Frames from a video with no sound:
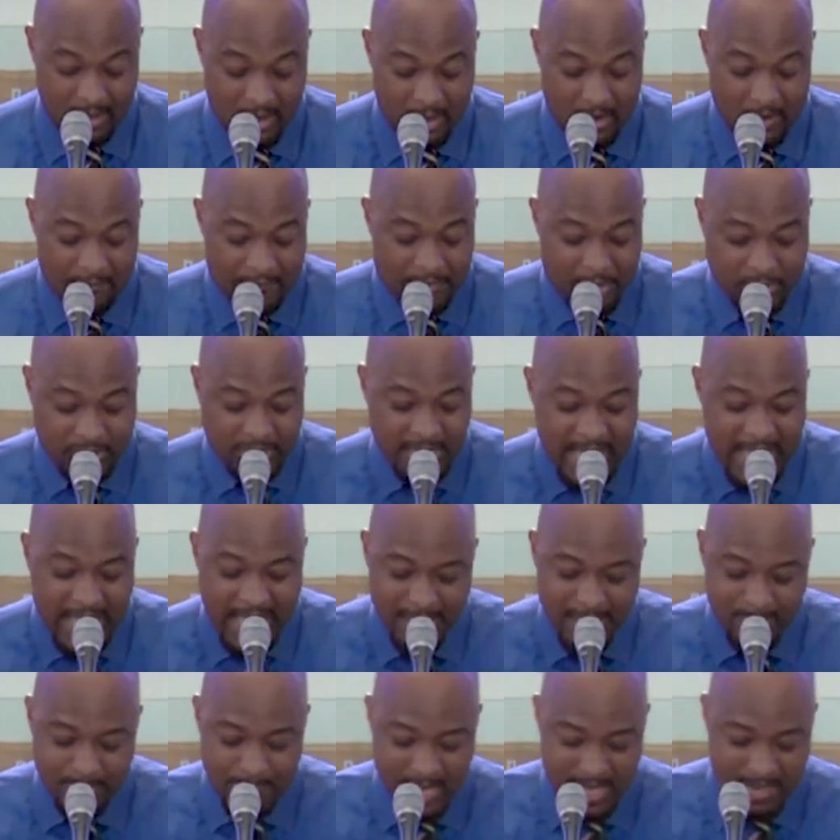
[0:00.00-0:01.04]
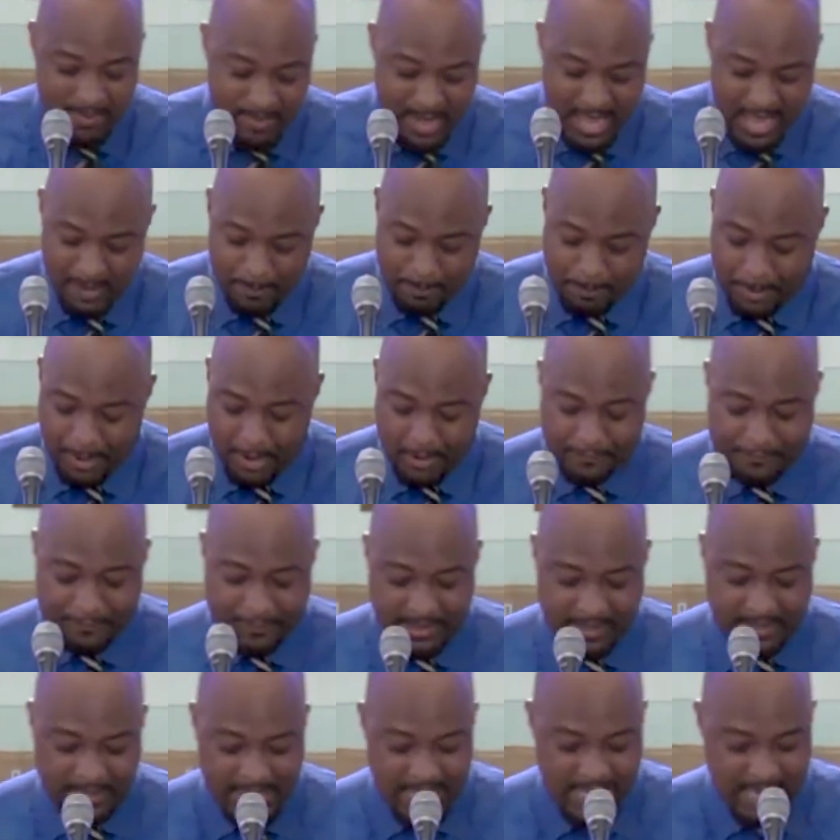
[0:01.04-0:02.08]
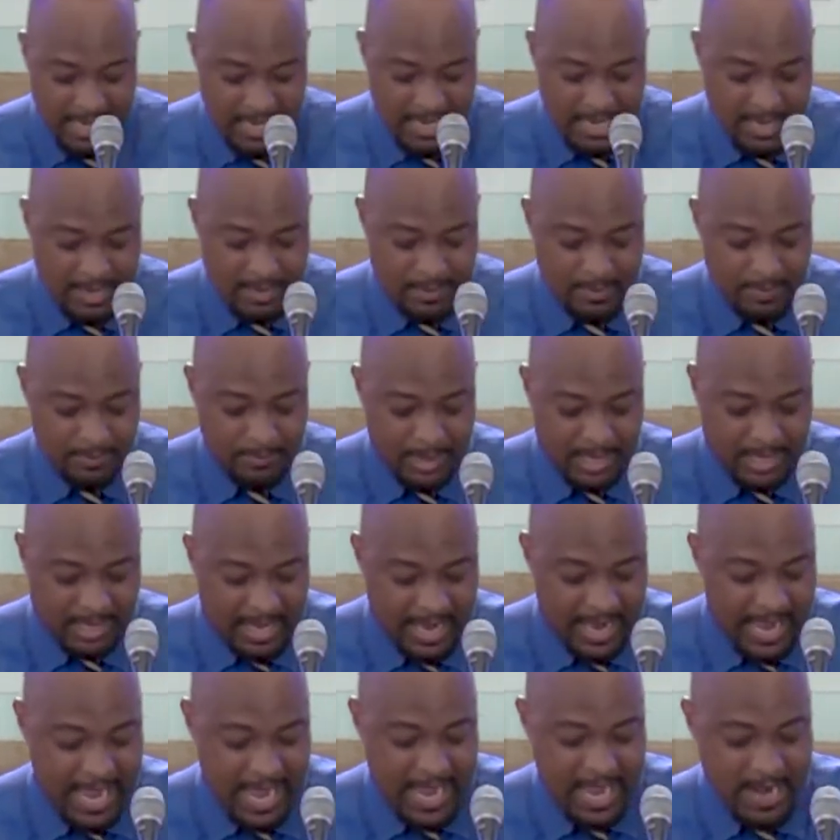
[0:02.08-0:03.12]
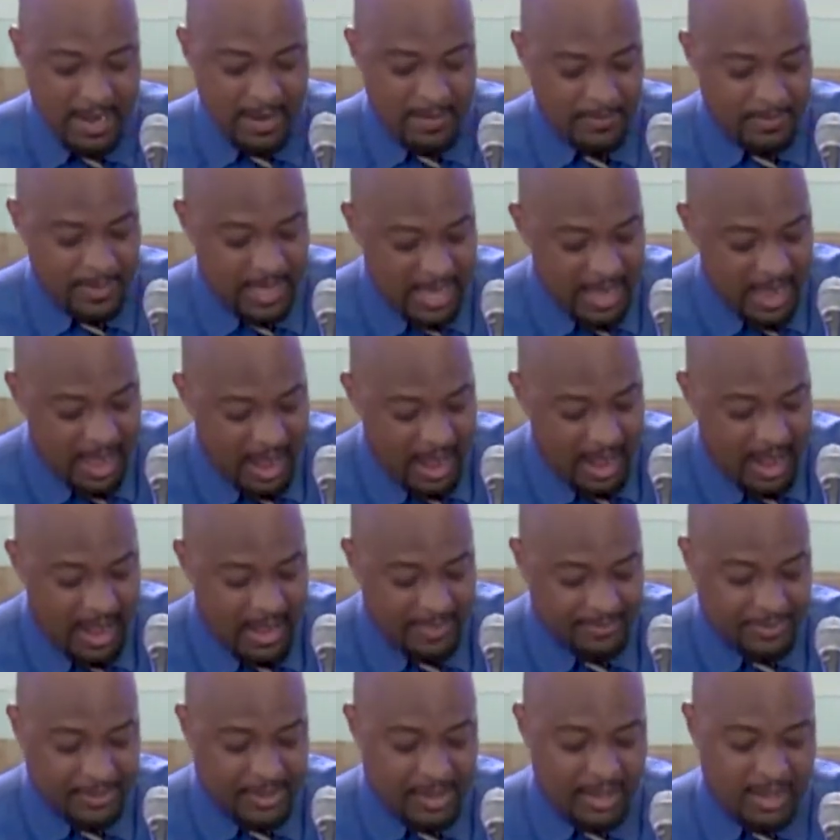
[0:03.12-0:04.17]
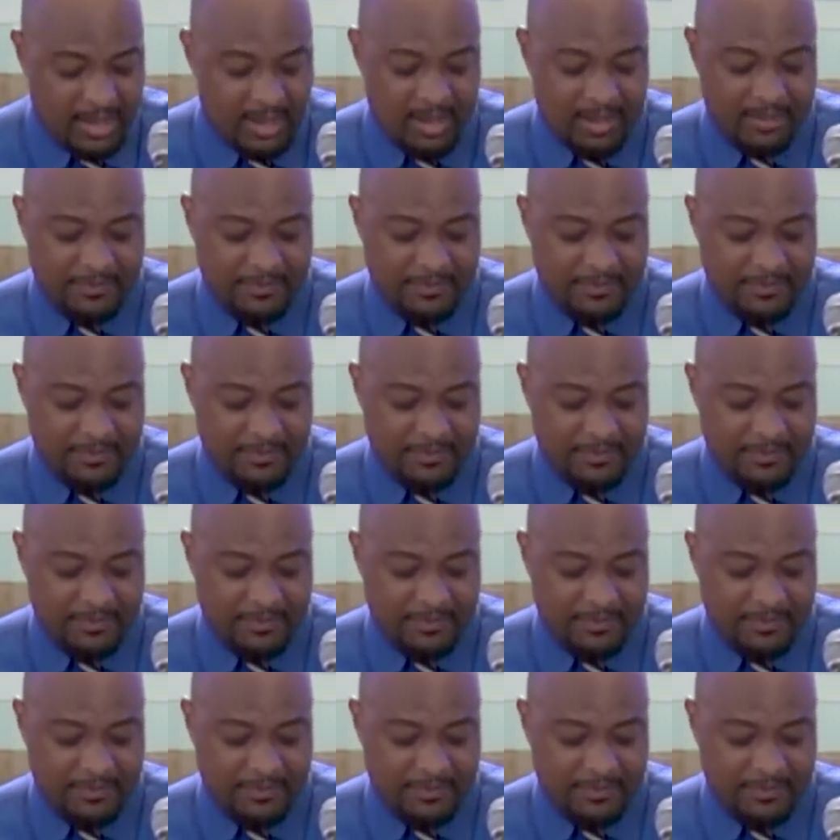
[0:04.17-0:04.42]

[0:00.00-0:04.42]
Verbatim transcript: Verse 9 being made perfect, he became the author of